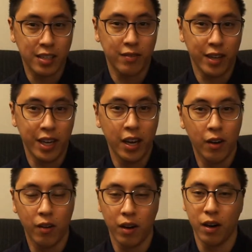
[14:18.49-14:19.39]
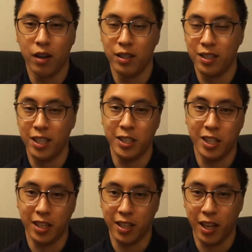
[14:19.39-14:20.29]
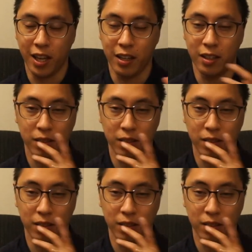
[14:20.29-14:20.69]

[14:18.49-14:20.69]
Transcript: video on teaching in